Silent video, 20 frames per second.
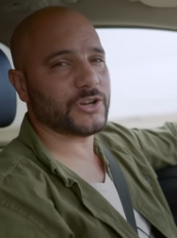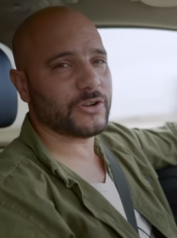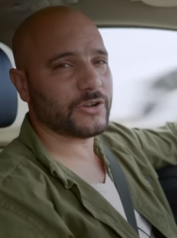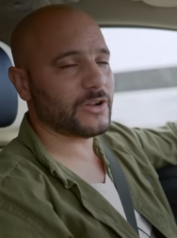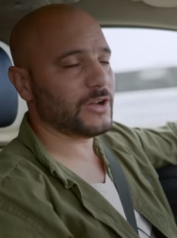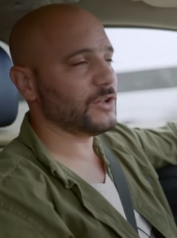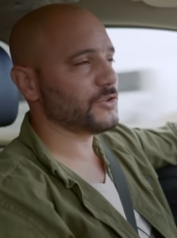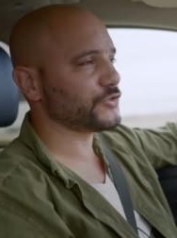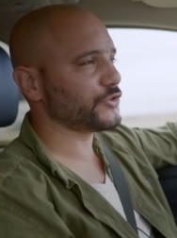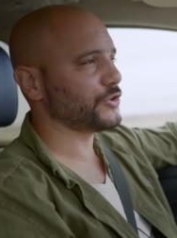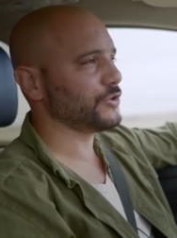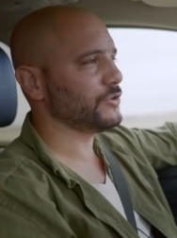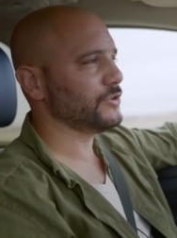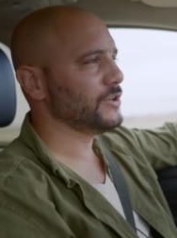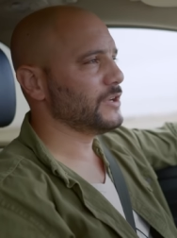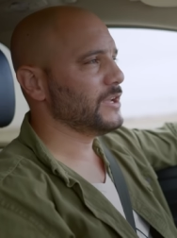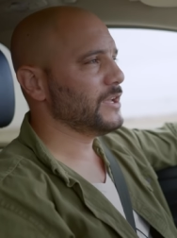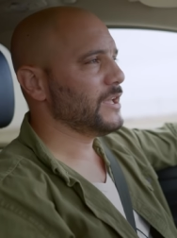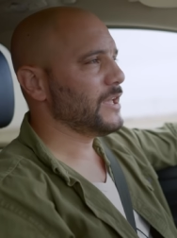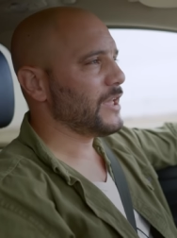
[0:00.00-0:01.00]
and our culture,
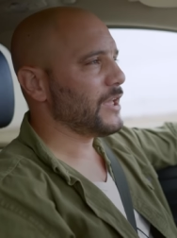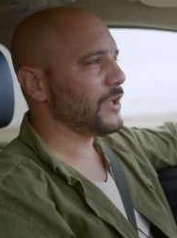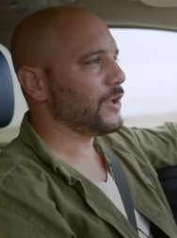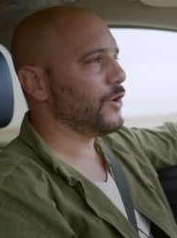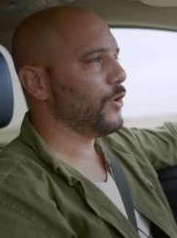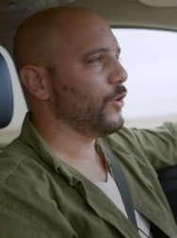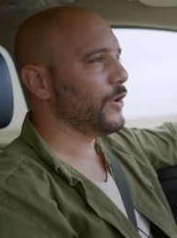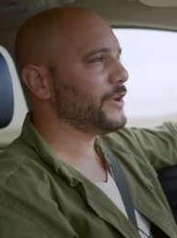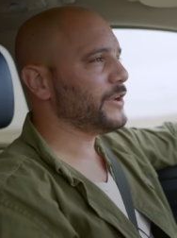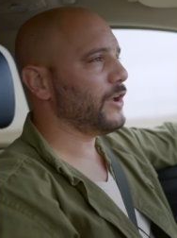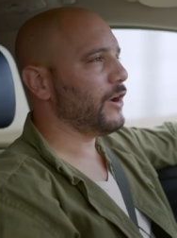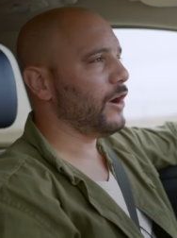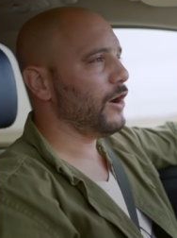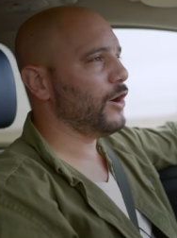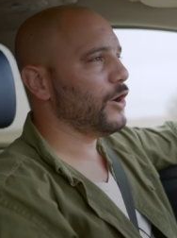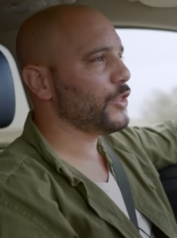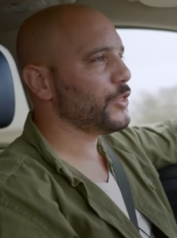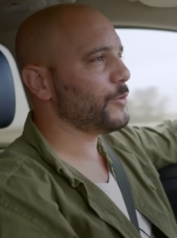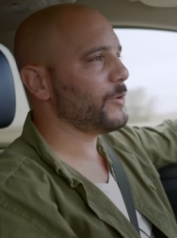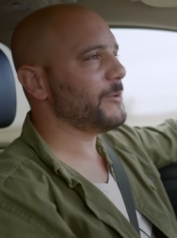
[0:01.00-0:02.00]
going
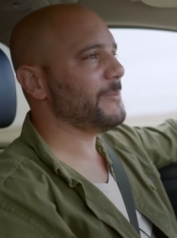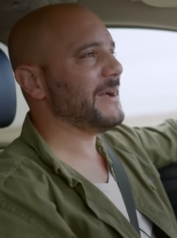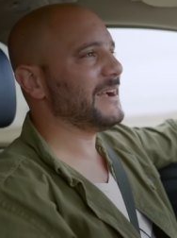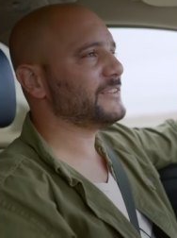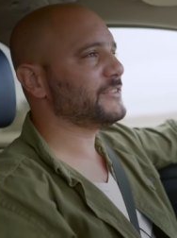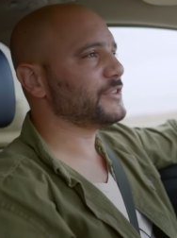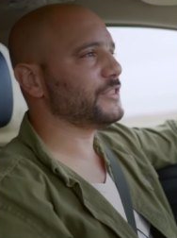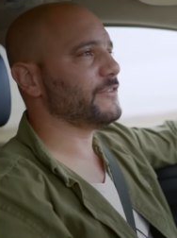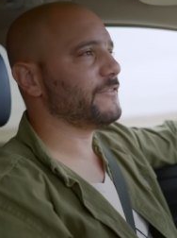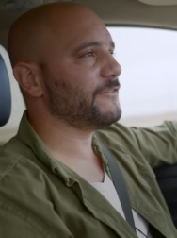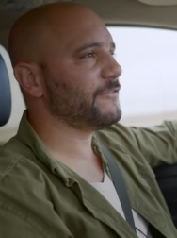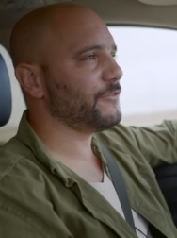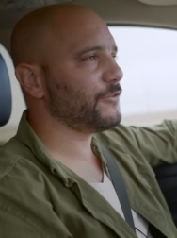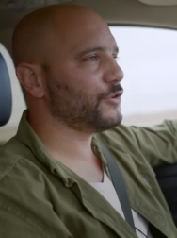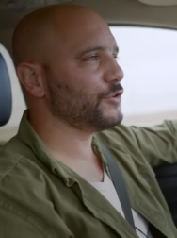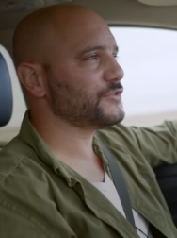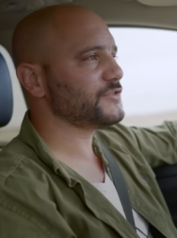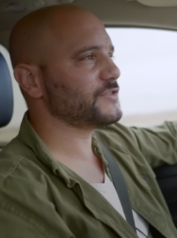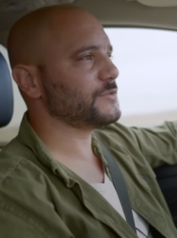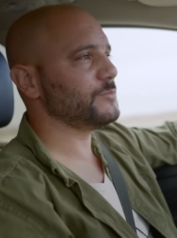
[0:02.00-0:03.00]
all the way back to the
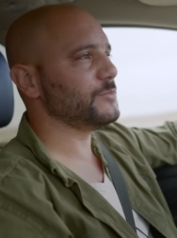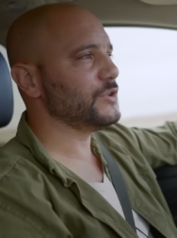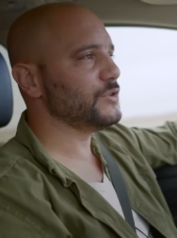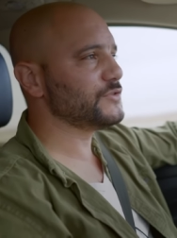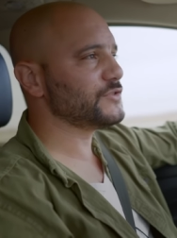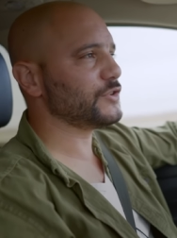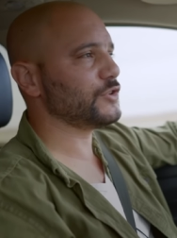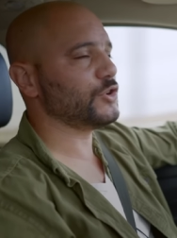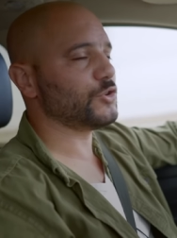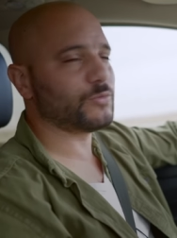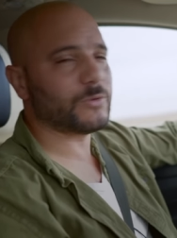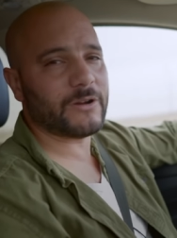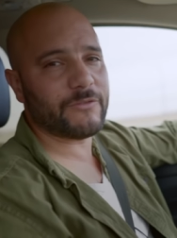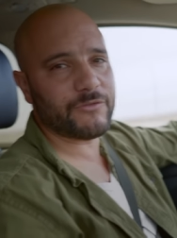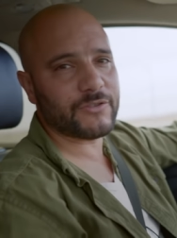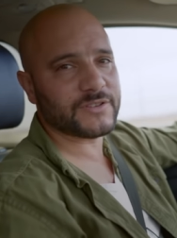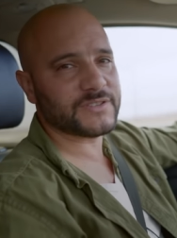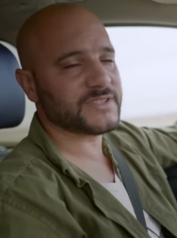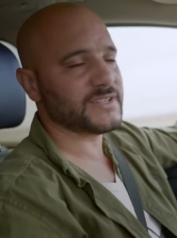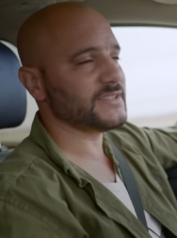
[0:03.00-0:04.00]
first musical
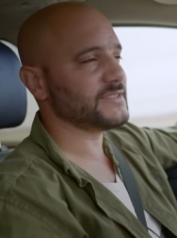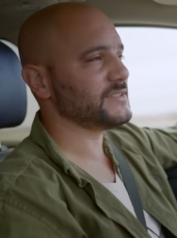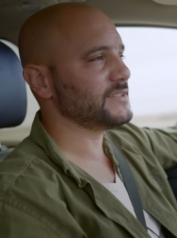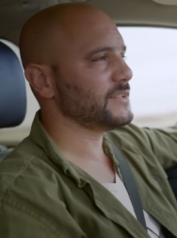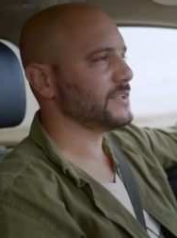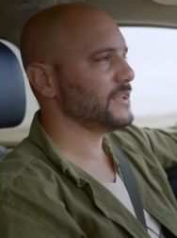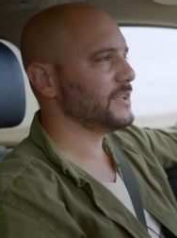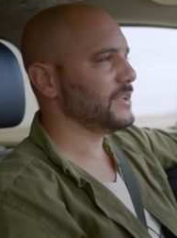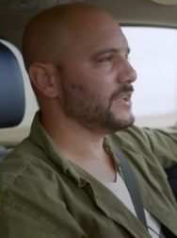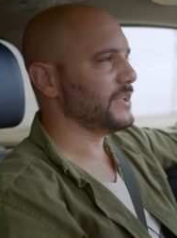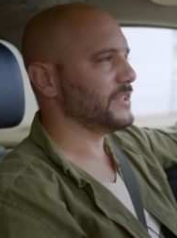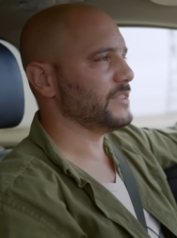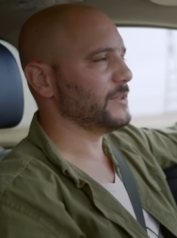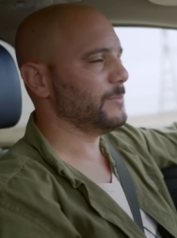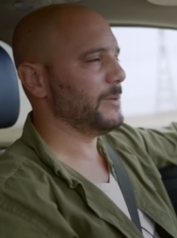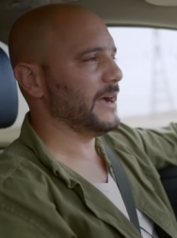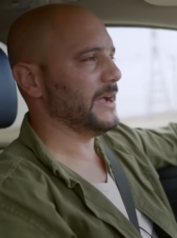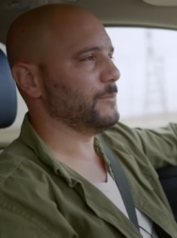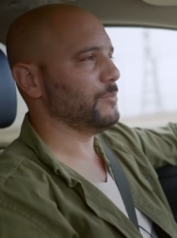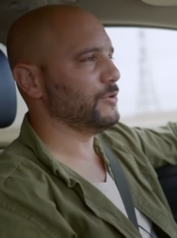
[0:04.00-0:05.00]
references in the
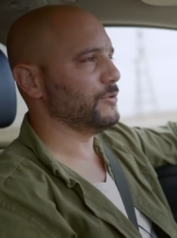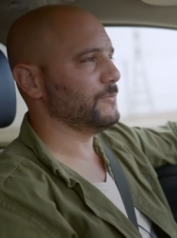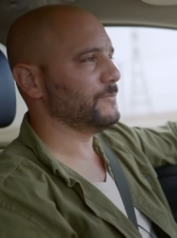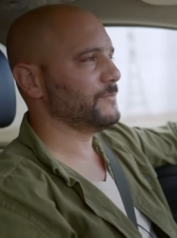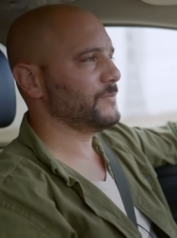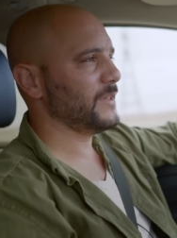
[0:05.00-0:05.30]
Bible.